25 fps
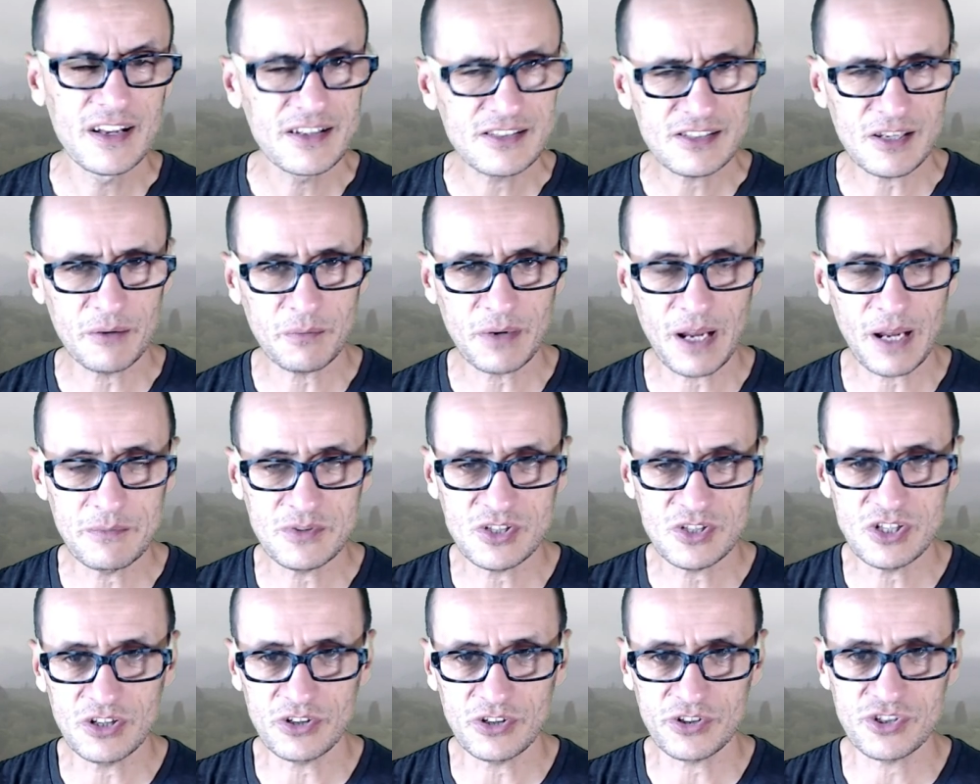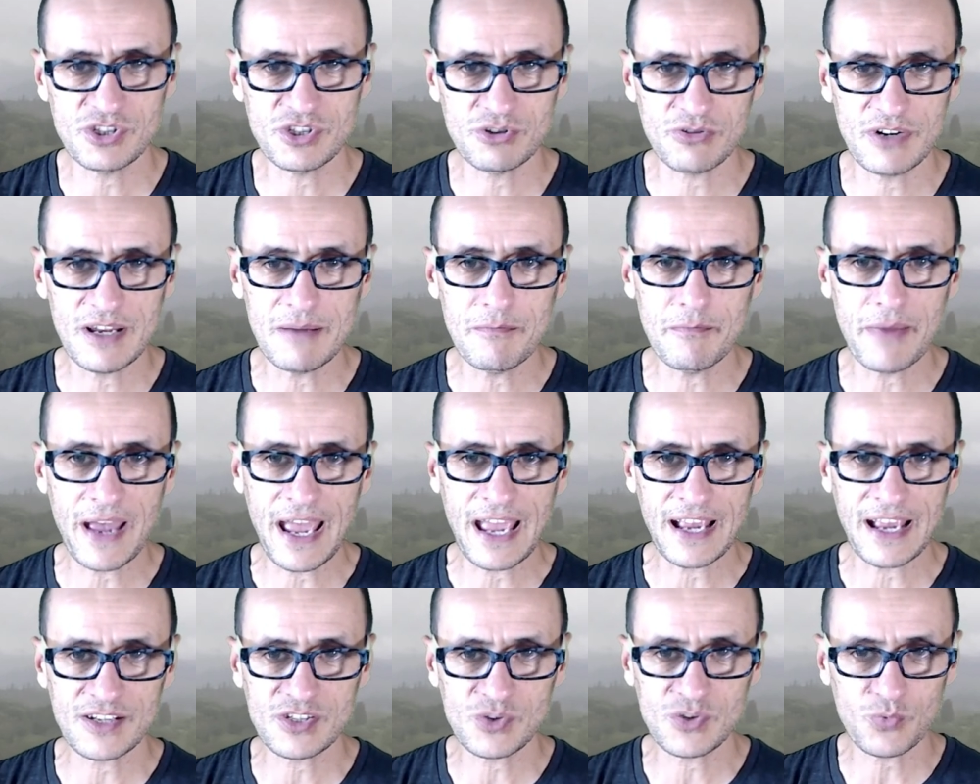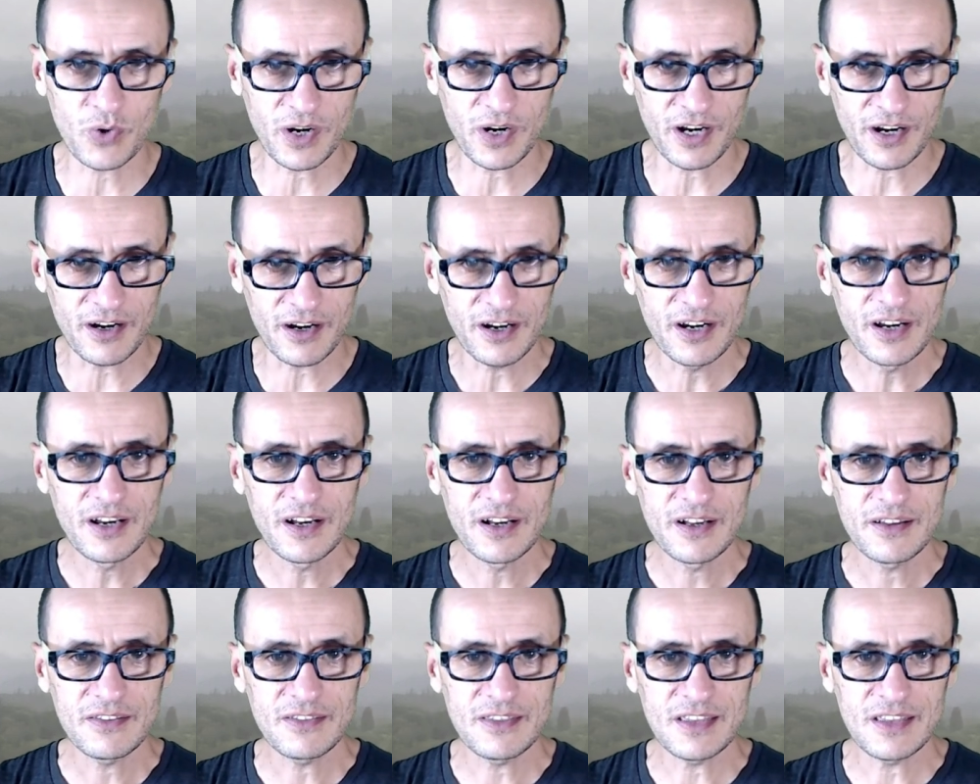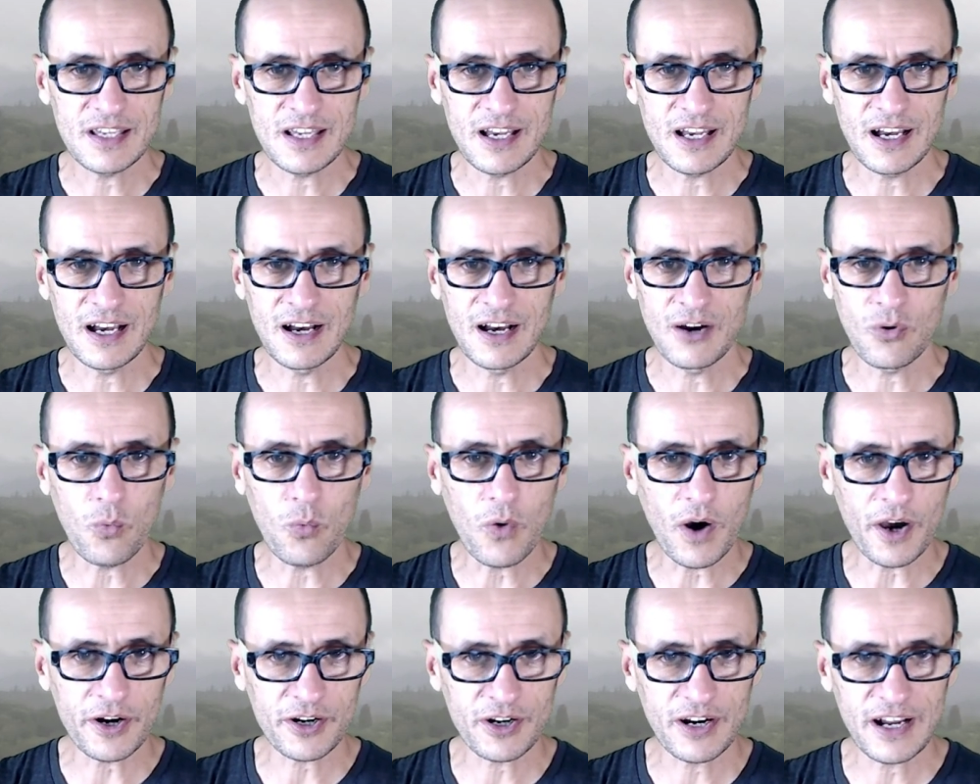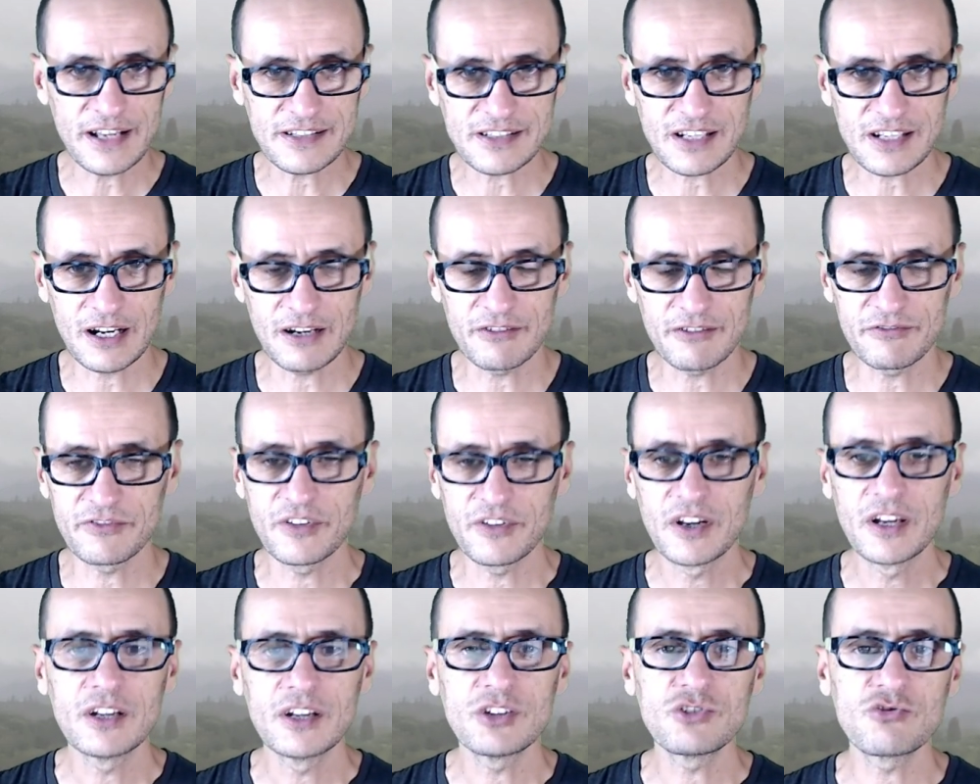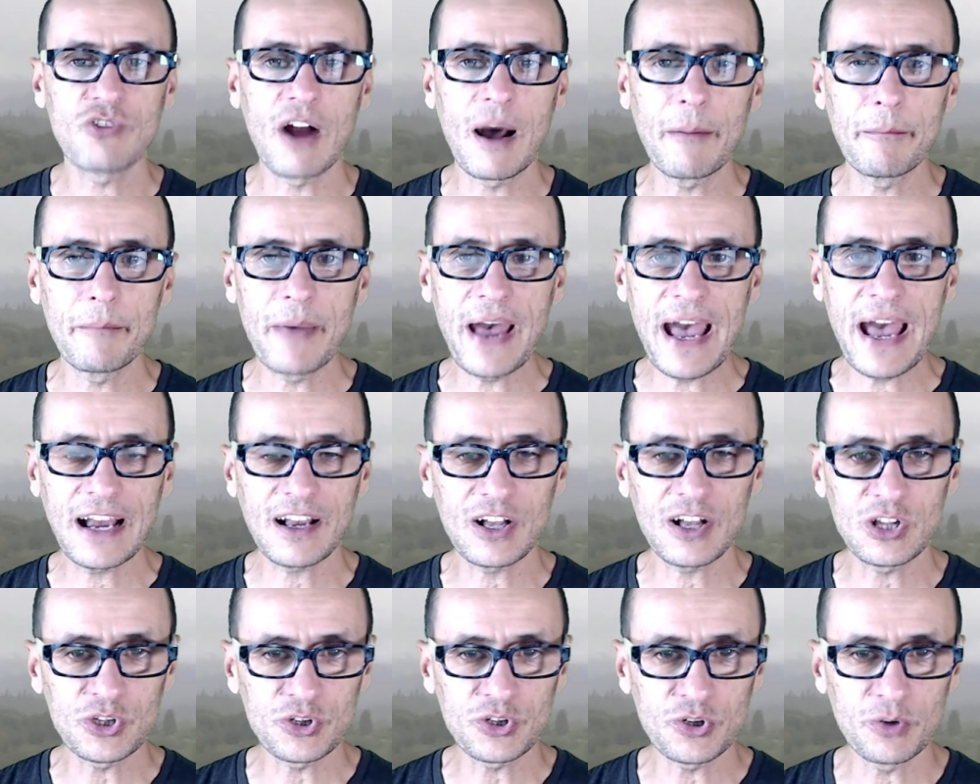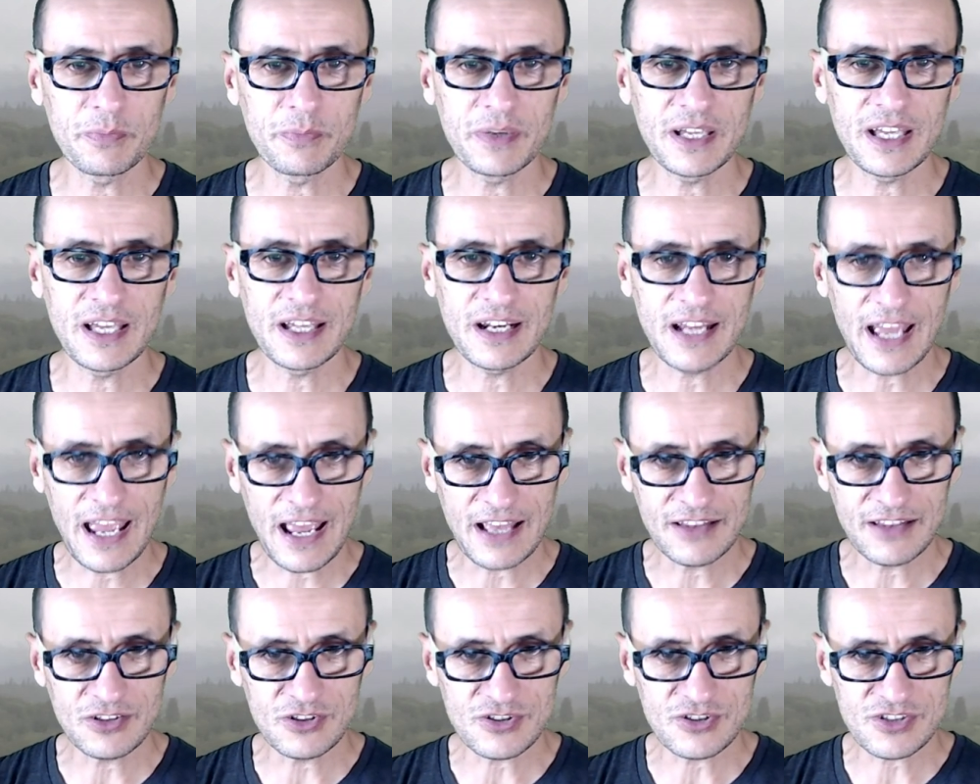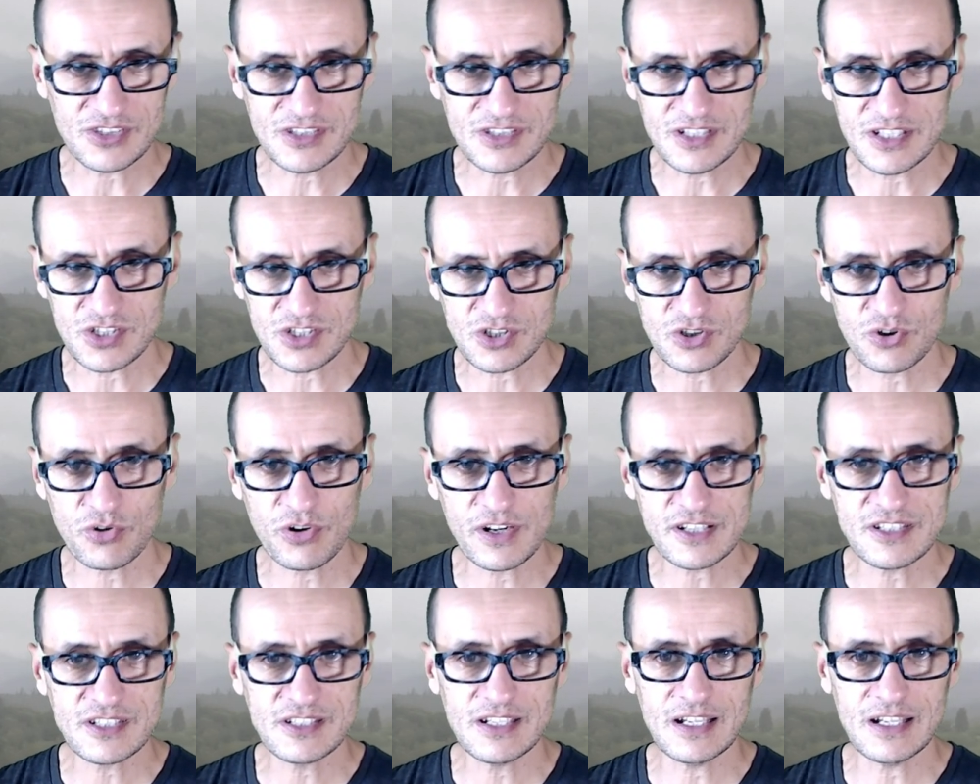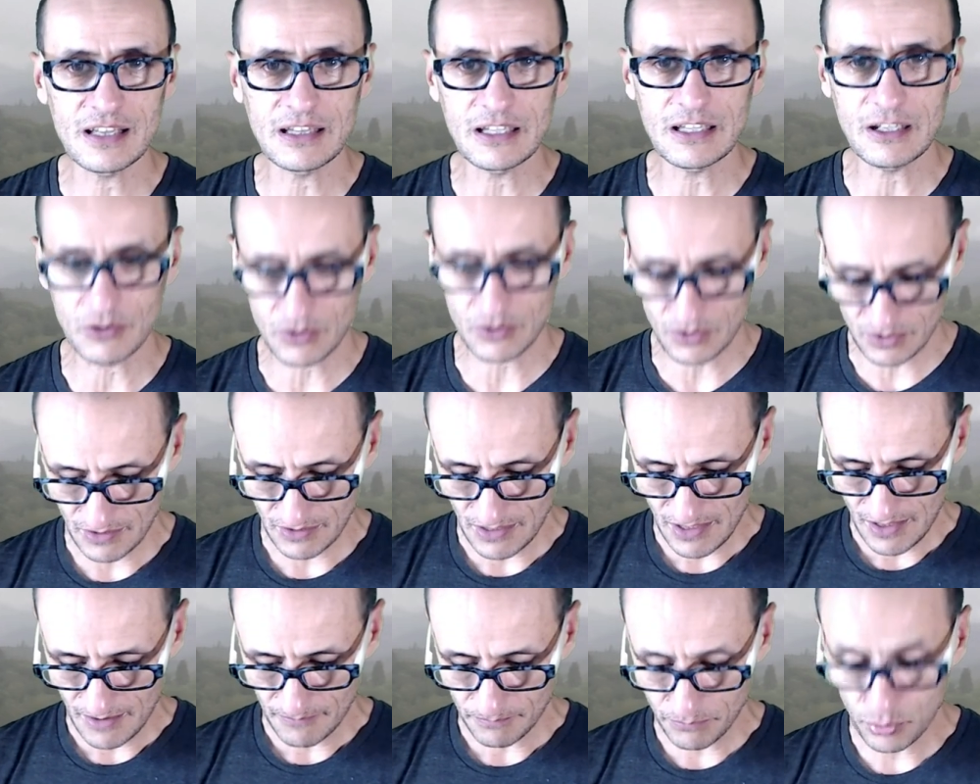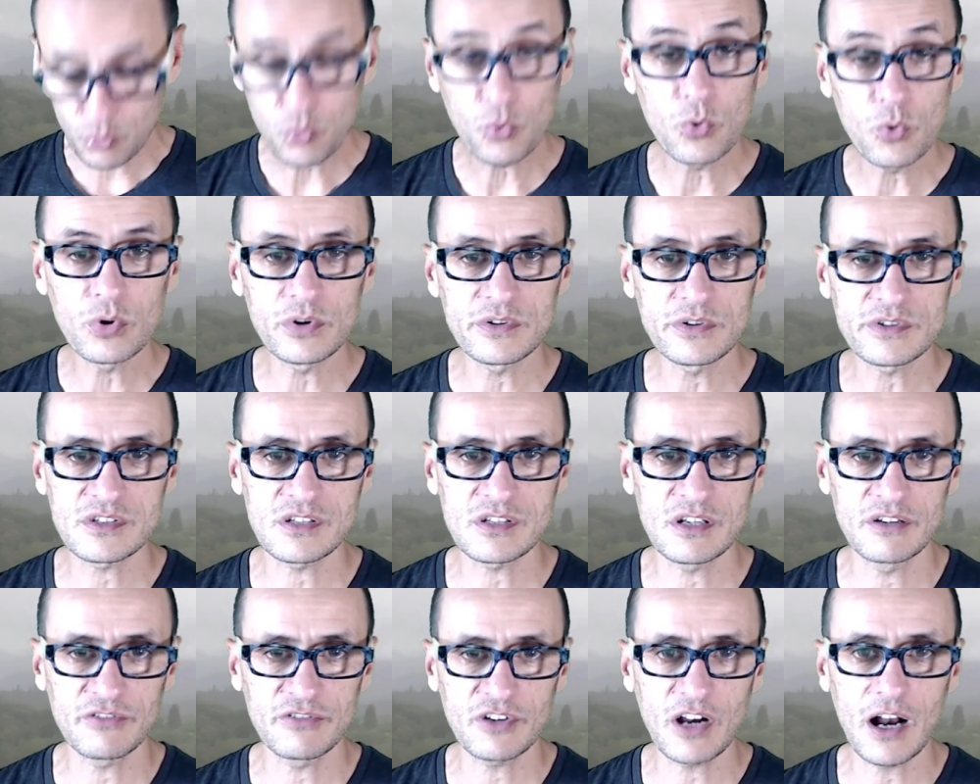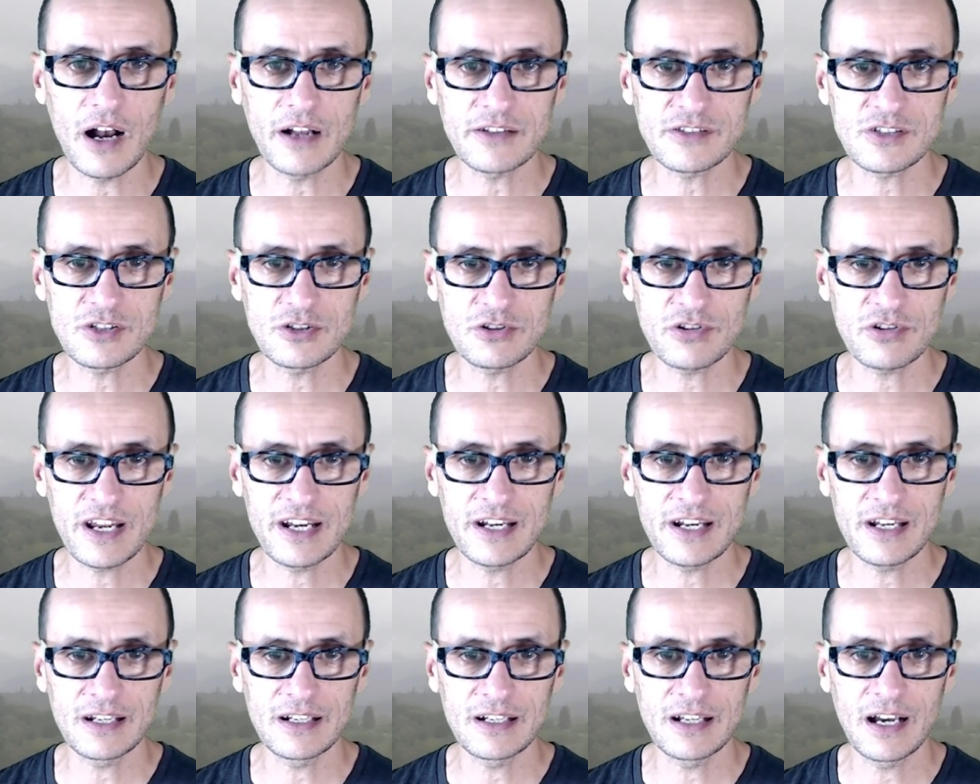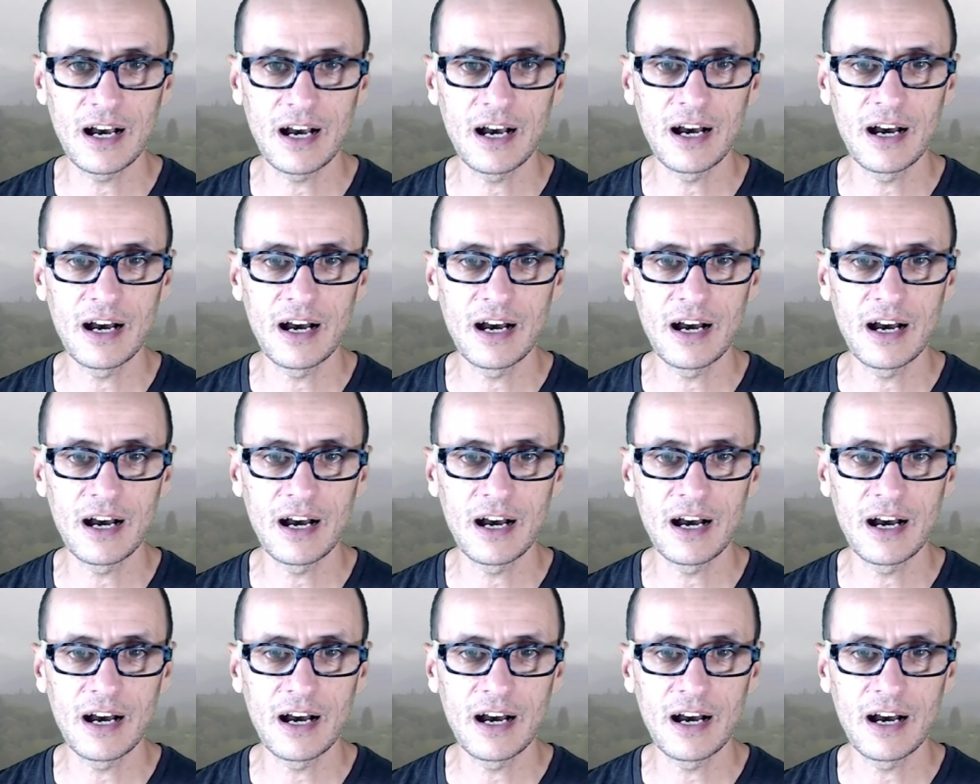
sometimes near stream banks where the uh, water has kind of dropped back a little bit and there's these crusted little pools of concentrated uh,